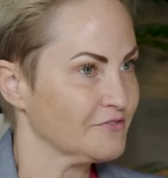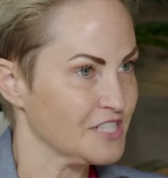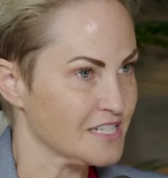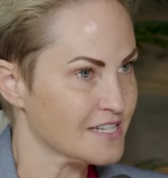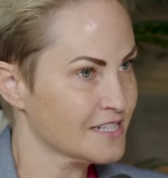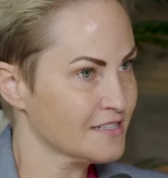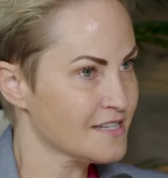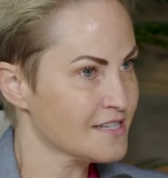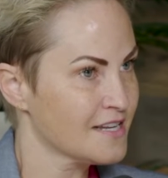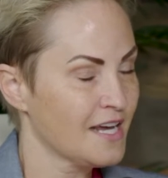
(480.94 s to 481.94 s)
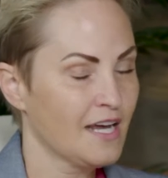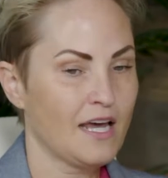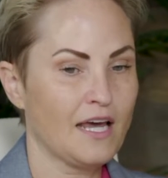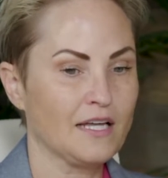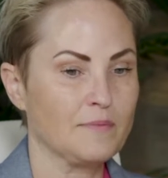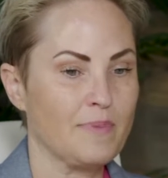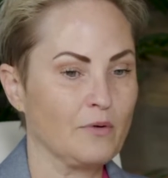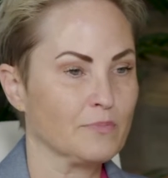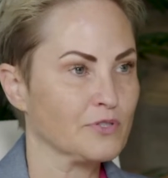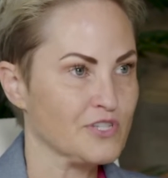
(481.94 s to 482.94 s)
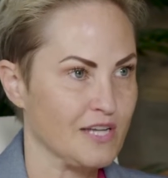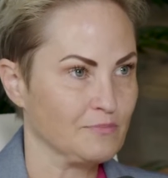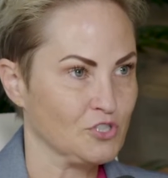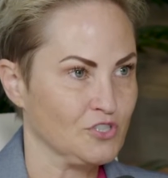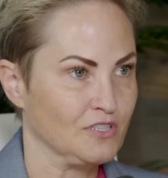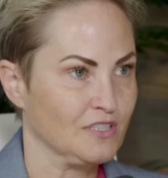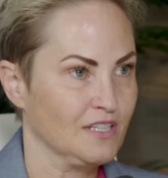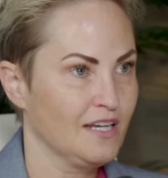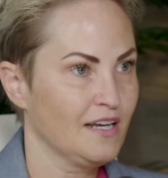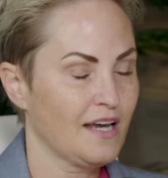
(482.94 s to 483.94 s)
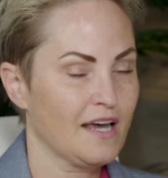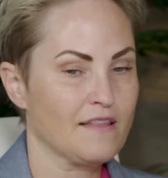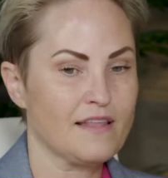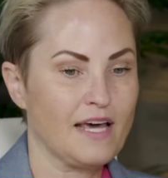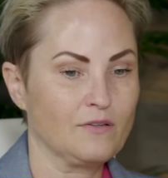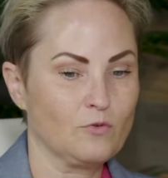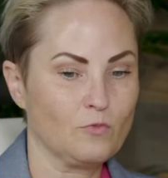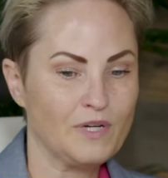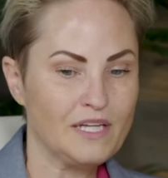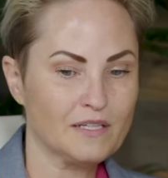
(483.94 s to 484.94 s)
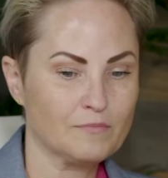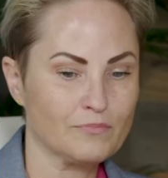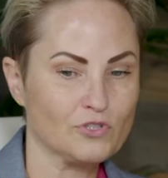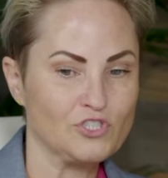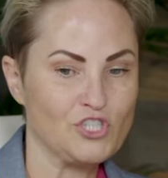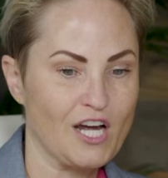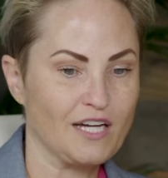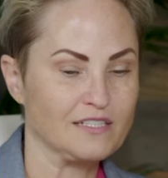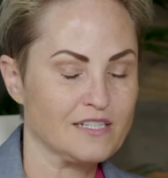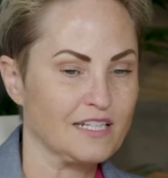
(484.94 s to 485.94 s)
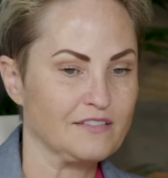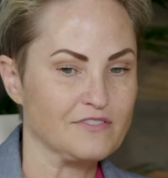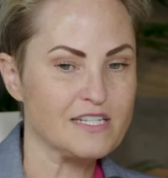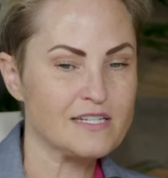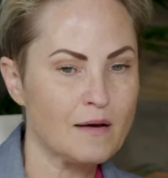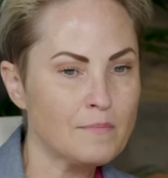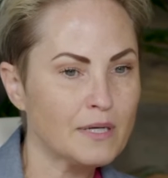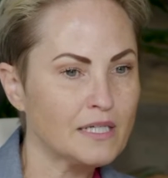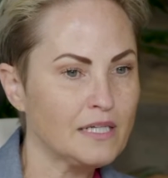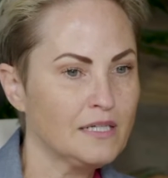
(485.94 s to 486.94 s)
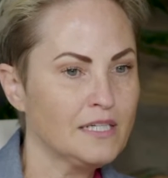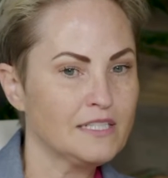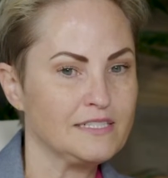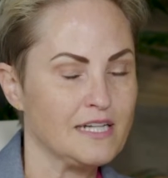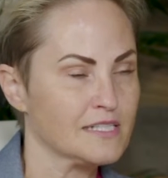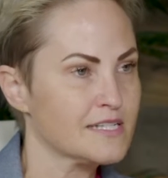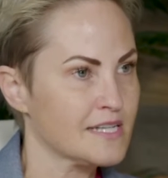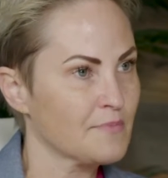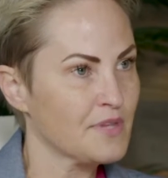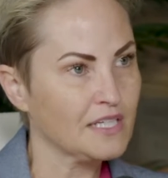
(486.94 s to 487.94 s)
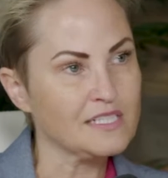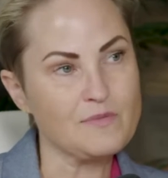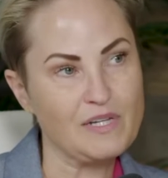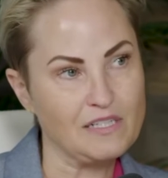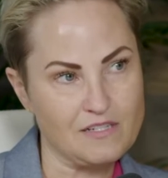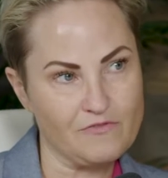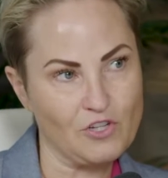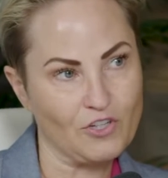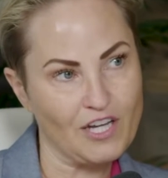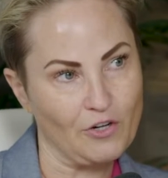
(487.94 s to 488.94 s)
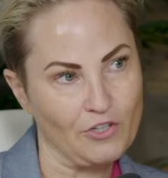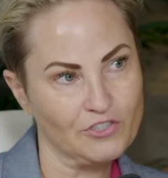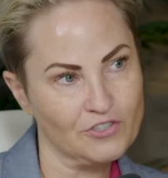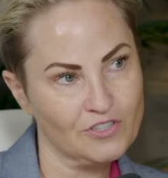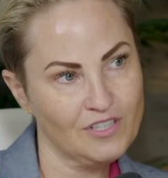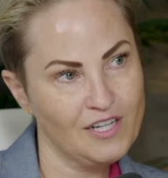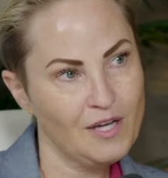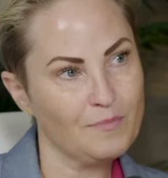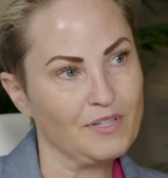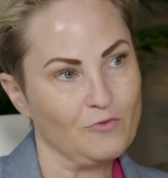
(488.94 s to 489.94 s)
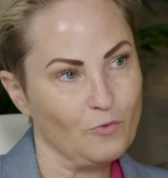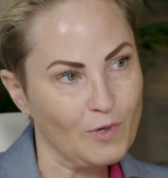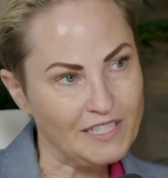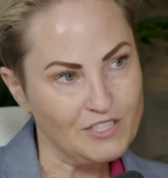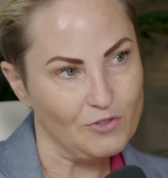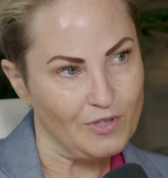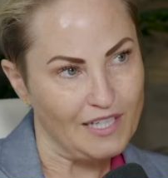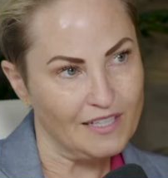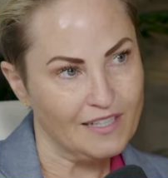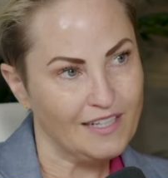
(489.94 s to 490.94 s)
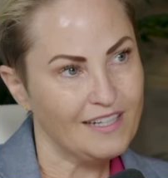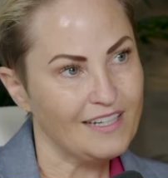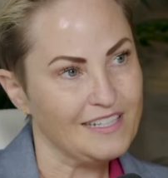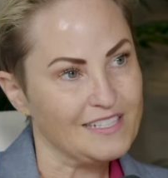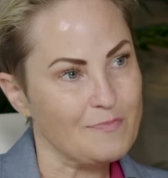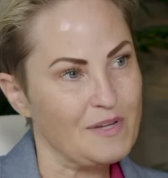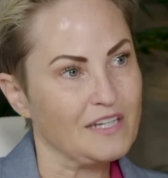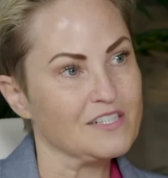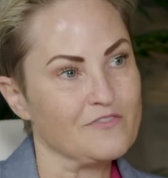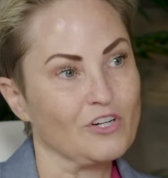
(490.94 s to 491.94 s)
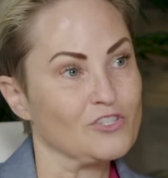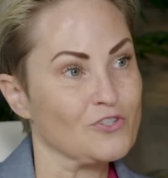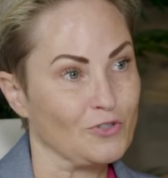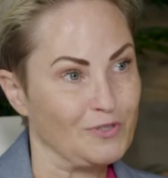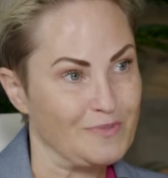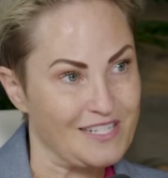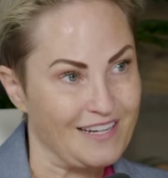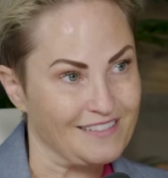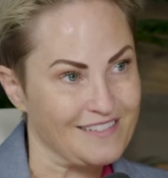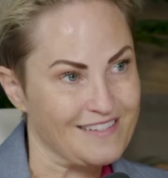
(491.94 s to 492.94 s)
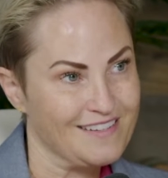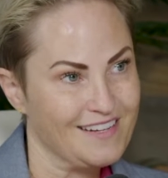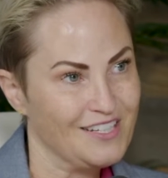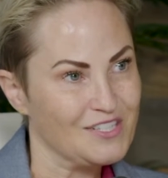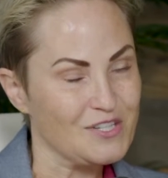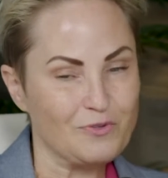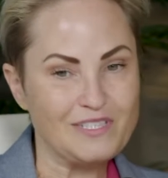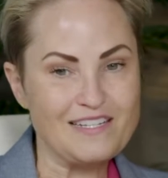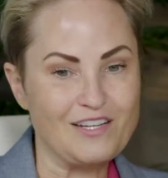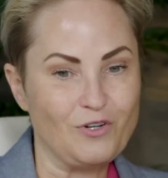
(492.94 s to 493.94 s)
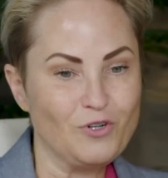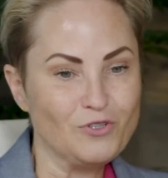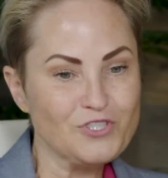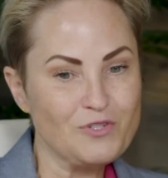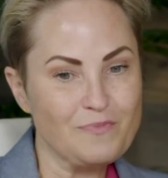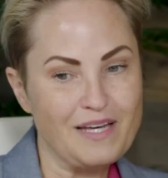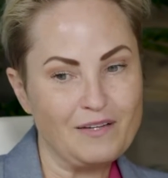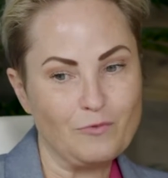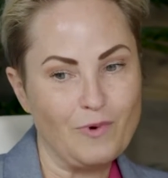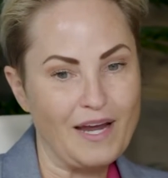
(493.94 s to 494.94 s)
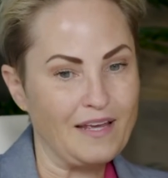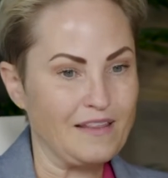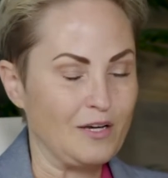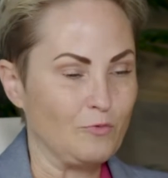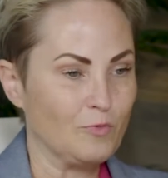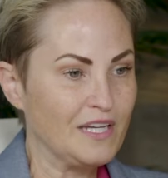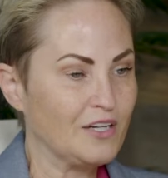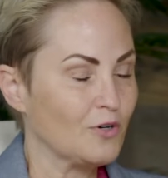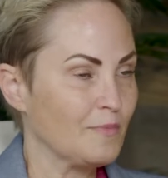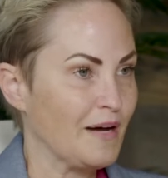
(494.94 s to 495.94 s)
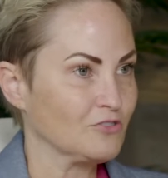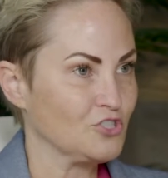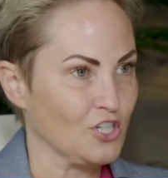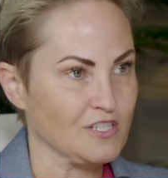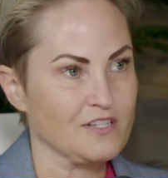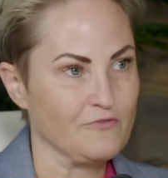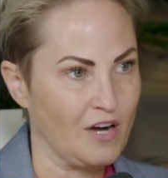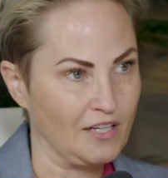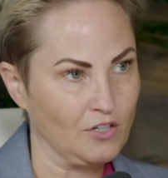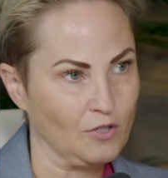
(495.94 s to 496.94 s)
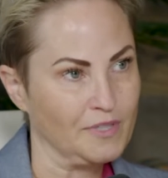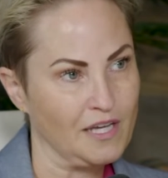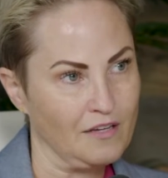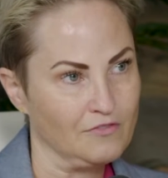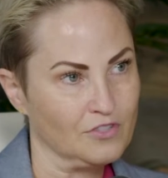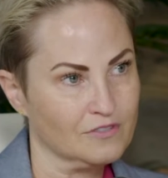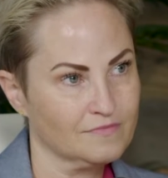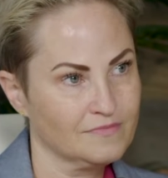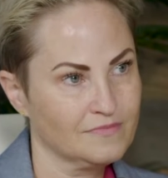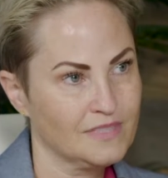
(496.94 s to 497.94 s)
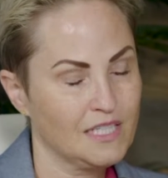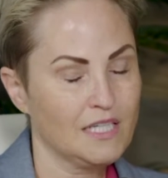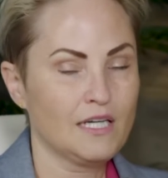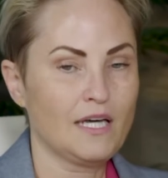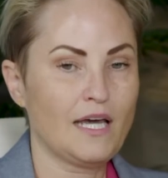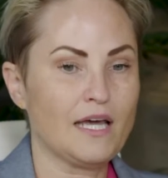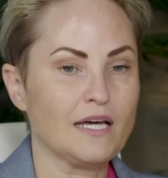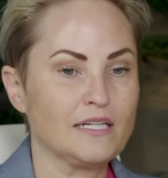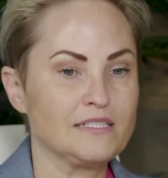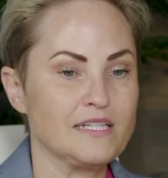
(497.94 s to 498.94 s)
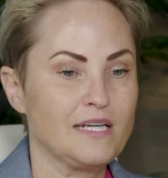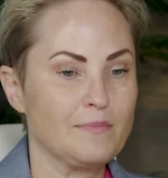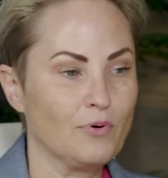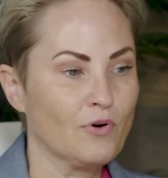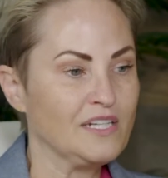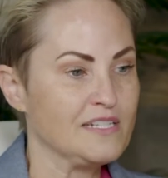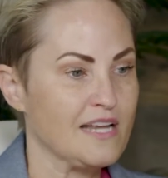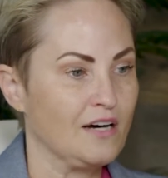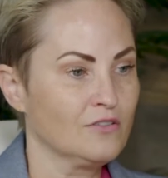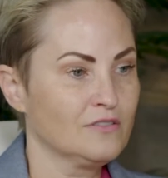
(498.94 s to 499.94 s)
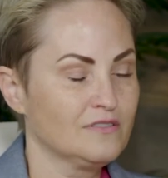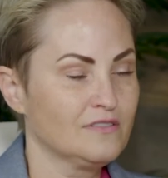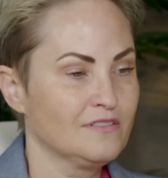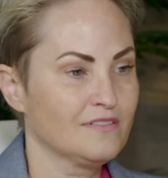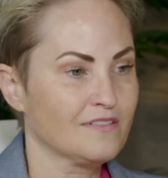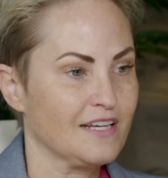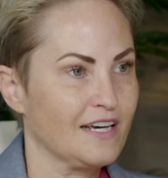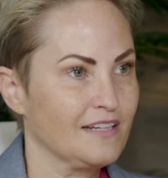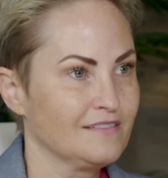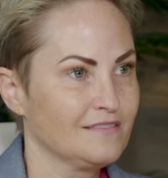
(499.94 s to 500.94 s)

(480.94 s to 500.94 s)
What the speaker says: dissonance and about perception, and that we can project that if somebody does something, it's because of their character, but if we do it, it's because of our circumstance. So it's the ultimate way that we go about justifying our behavior. And it points out that